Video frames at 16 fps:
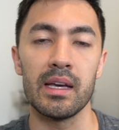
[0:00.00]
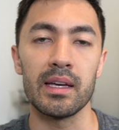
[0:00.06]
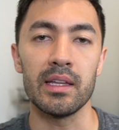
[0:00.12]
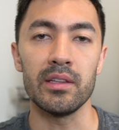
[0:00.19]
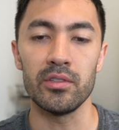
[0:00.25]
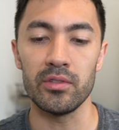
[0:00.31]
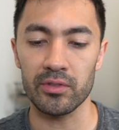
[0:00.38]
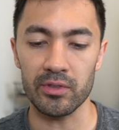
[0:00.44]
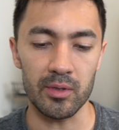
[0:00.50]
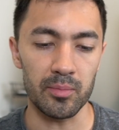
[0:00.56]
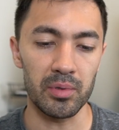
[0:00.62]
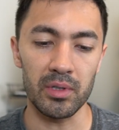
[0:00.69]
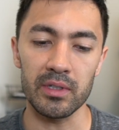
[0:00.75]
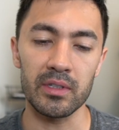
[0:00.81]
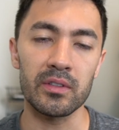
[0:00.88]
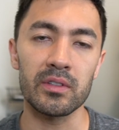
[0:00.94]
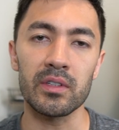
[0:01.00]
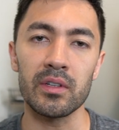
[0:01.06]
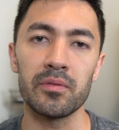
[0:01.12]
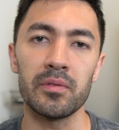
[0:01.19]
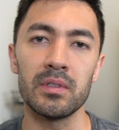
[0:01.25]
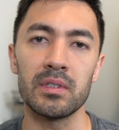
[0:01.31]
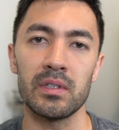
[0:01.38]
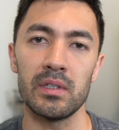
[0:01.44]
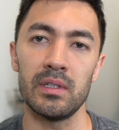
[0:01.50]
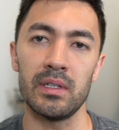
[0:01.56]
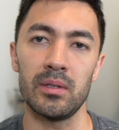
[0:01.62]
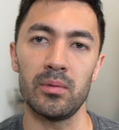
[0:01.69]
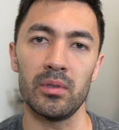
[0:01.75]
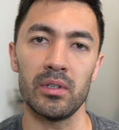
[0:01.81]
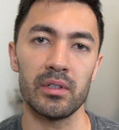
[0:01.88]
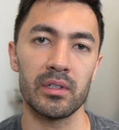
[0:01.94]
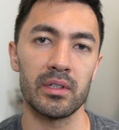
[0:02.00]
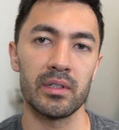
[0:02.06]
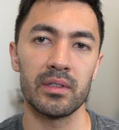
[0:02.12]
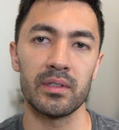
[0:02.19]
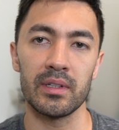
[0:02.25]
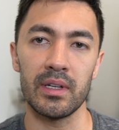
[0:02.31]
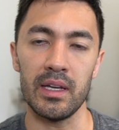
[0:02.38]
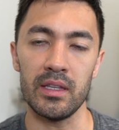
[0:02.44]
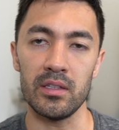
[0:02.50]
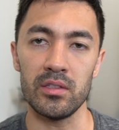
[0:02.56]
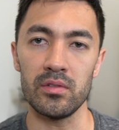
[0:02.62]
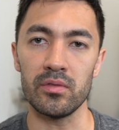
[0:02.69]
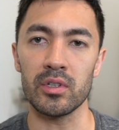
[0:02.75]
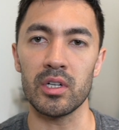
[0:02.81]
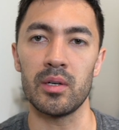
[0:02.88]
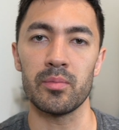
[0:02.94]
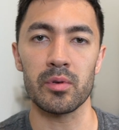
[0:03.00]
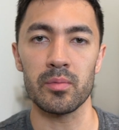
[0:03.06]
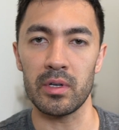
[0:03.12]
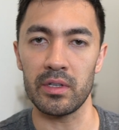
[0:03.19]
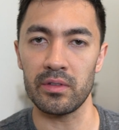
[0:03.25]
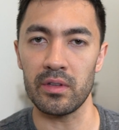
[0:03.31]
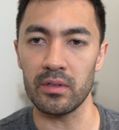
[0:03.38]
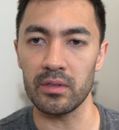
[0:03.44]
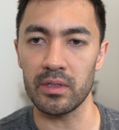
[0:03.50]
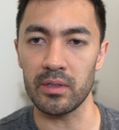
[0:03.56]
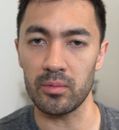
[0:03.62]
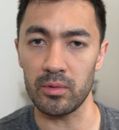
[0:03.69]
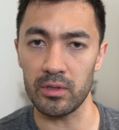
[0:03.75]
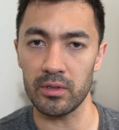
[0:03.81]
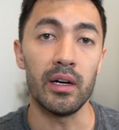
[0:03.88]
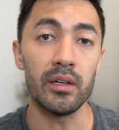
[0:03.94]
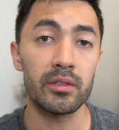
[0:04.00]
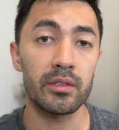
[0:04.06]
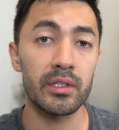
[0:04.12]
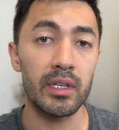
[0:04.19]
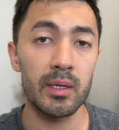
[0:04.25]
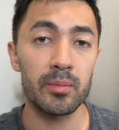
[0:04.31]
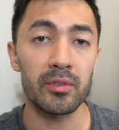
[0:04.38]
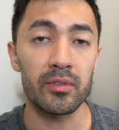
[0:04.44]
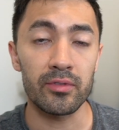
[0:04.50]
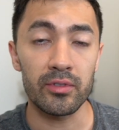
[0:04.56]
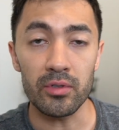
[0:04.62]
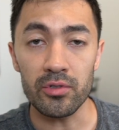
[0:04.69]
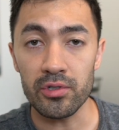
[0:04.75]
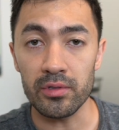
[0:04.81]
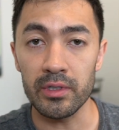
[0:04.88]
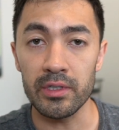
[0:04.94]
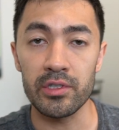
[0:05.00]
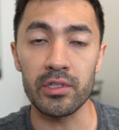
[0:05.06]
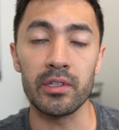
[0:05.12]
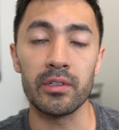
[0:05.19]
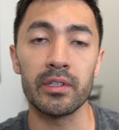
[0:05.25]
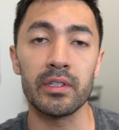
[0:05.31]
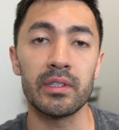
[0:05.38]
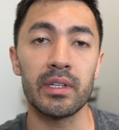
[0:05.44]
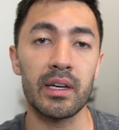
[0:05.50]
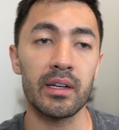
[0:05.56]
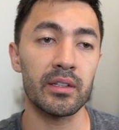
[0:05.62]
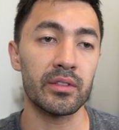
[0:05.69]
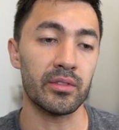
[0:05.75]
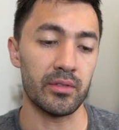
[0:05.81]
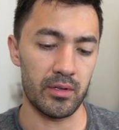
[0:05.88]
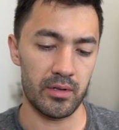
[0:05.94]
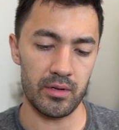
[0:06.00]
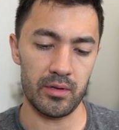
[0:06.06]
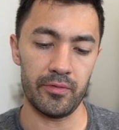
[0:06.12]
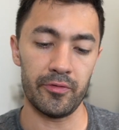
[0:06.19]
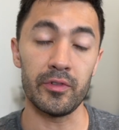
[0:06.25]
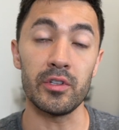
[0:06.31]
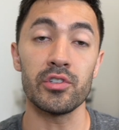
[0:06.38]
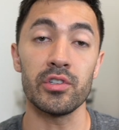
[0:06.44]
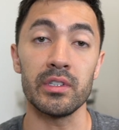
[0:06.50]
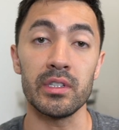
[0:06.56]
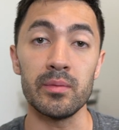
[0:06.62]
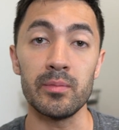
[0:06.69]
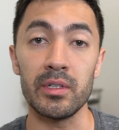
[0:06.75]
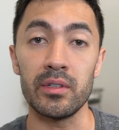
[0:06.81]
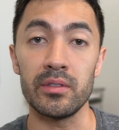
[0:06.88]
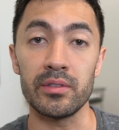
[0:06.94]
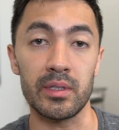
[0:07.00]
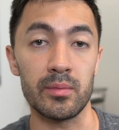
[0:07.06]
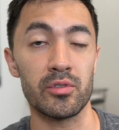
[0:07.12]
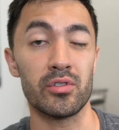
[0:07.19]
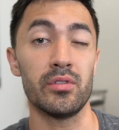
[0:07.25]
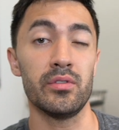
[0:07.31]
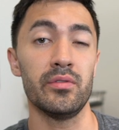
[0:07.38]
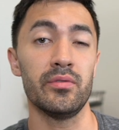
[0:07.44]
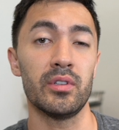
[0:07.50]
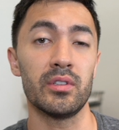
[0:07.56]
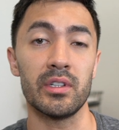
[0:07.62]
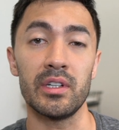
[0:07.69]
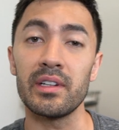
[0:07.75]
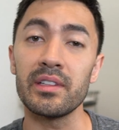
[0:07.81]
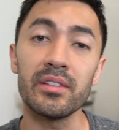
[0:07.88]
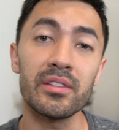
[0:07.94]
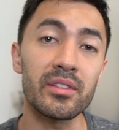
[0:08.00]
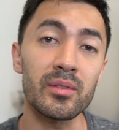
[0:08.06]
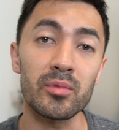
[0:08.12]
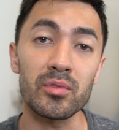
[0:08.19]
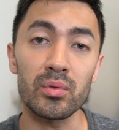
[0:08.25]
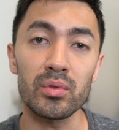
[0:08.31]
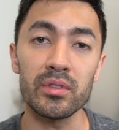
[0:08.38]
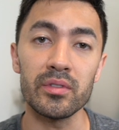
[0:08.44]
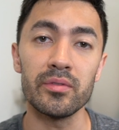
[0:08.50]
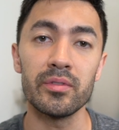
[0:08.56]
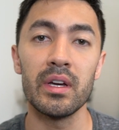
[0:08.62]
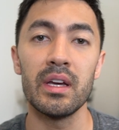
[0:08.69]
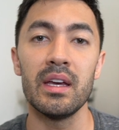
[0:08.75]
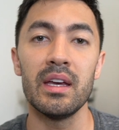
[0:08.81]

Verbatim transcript: and then you start plugging stuff into the network and then you've compromised their network. Other types of social engineering attacks are phishing emails. I'm sure you've all gotten some sort of